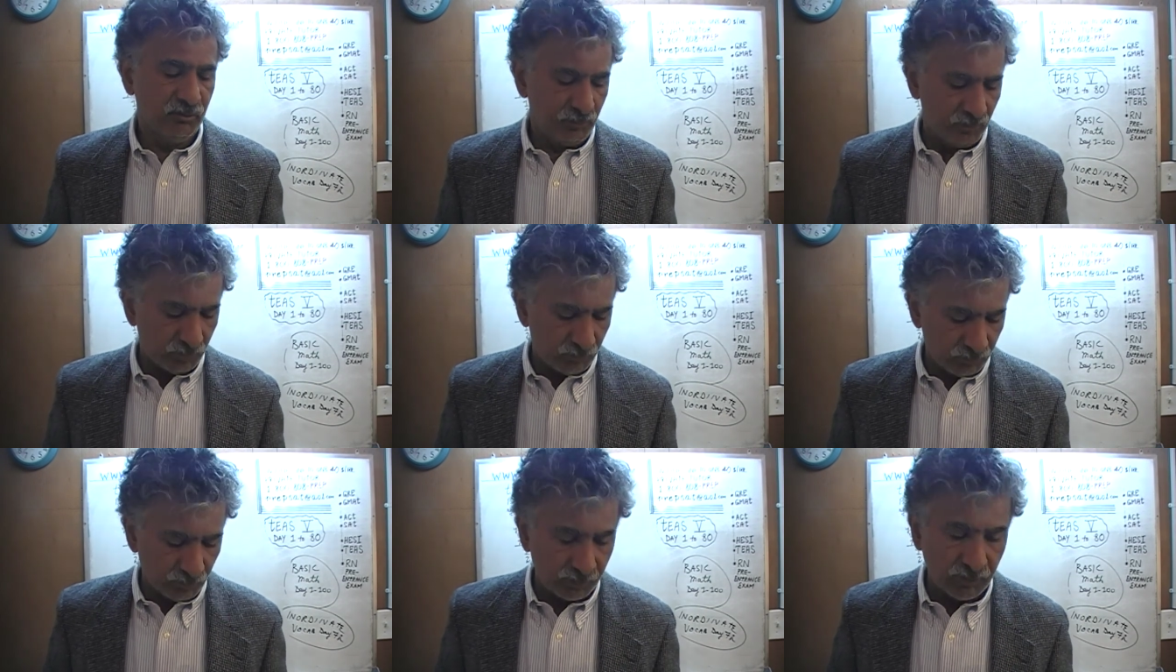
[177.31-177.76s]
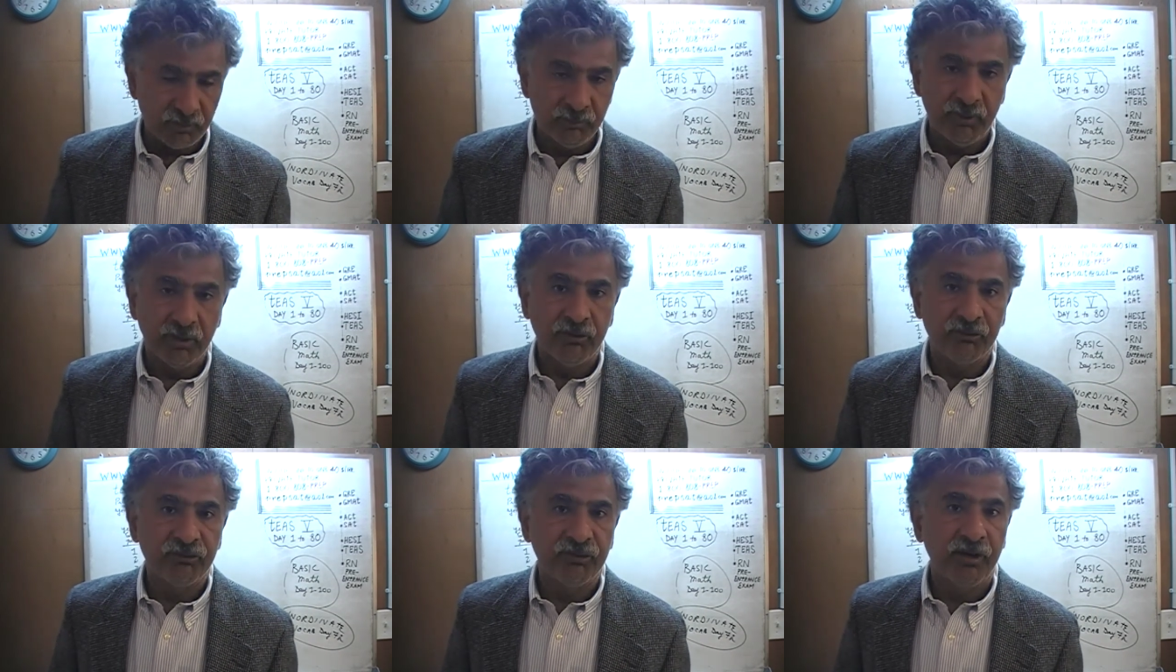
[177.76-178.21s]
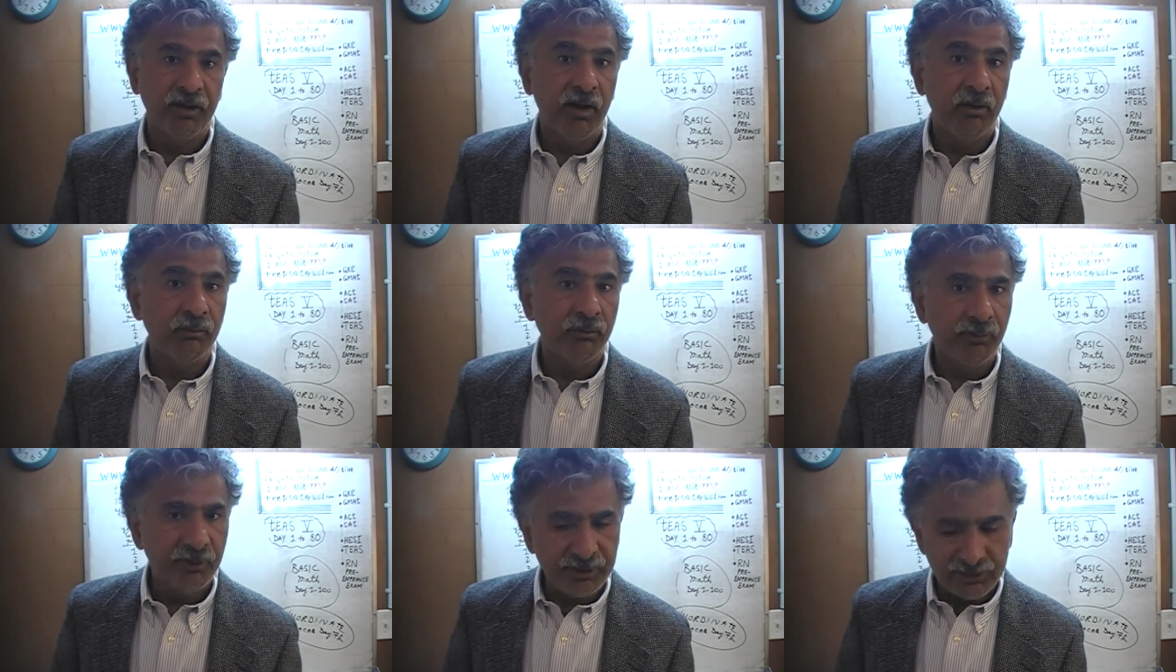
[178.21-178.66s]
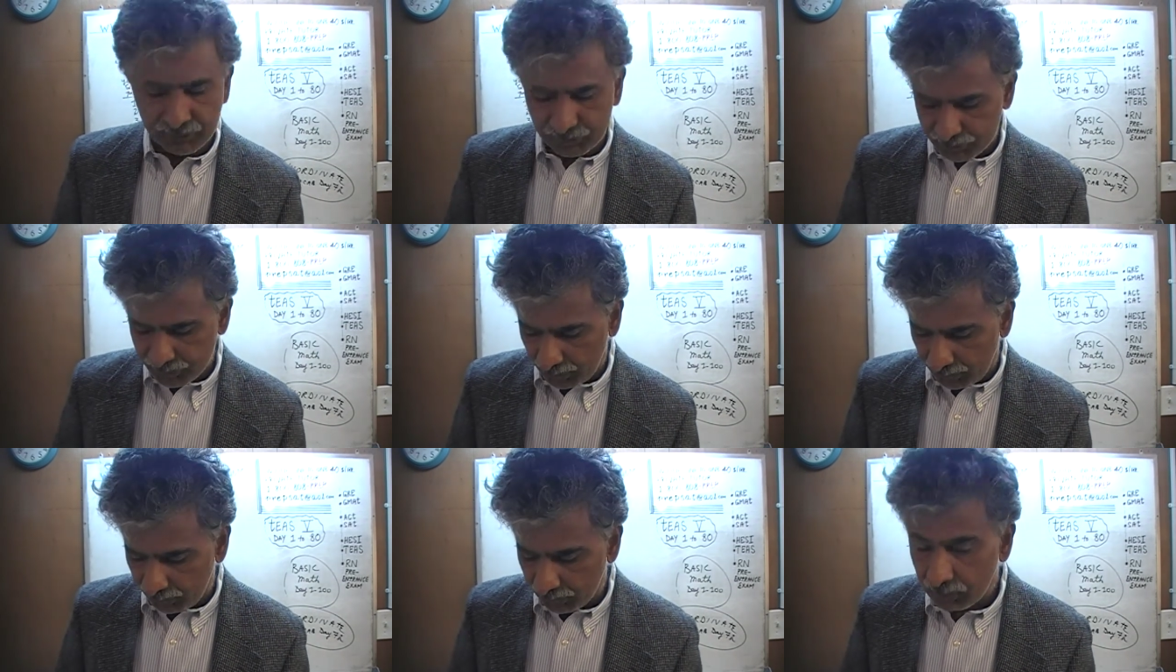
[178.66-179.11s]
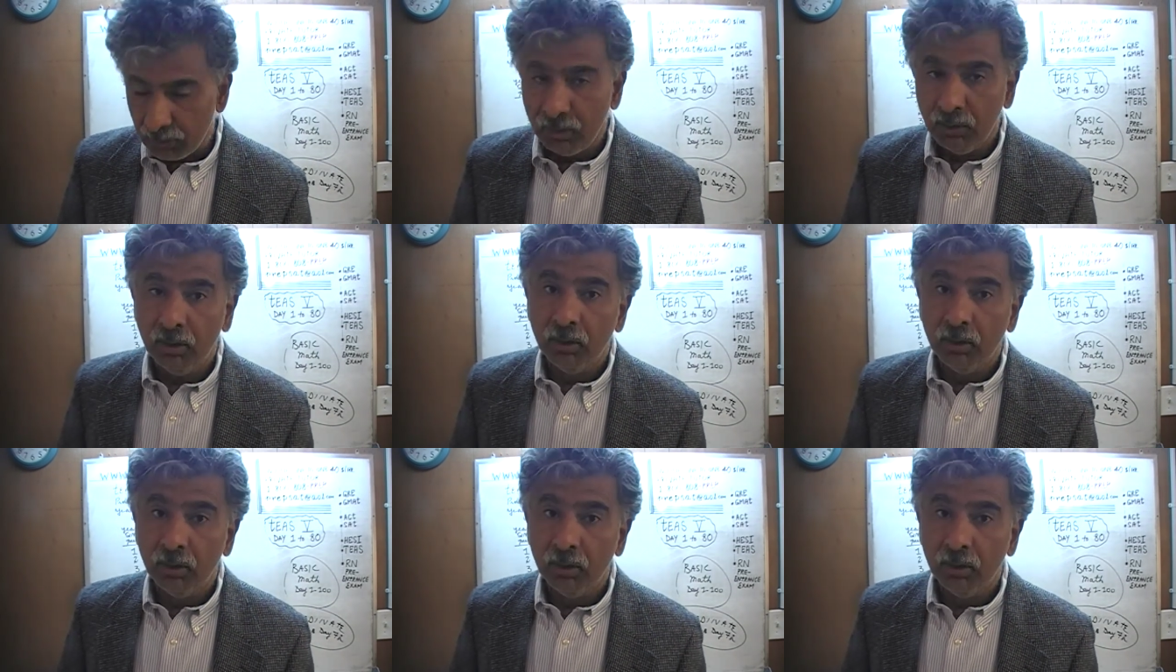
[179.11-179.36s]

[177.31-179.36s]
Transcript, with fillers: so, so that we understand how to read the chart.